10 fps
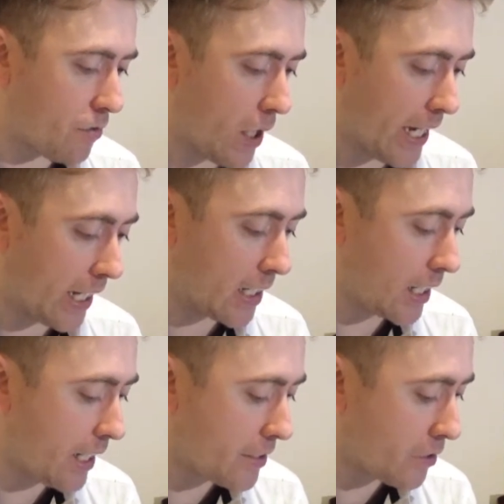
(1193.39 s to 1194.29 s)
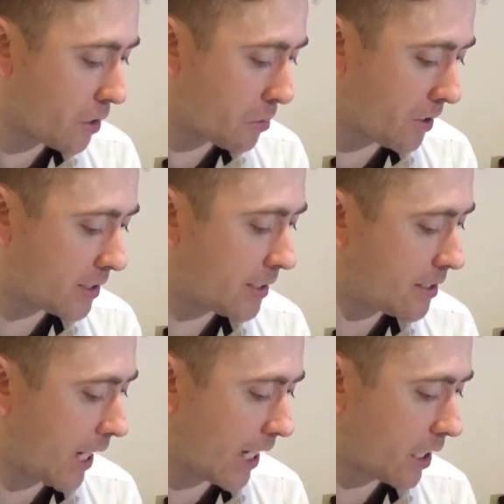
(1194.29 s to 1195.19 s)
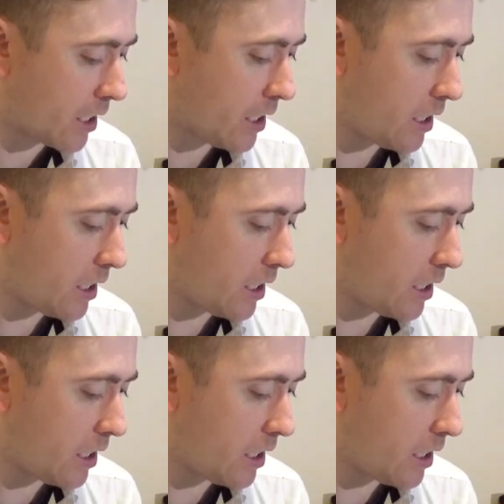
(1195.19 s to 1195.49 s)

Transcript: way, and I'm going to let the other person attack.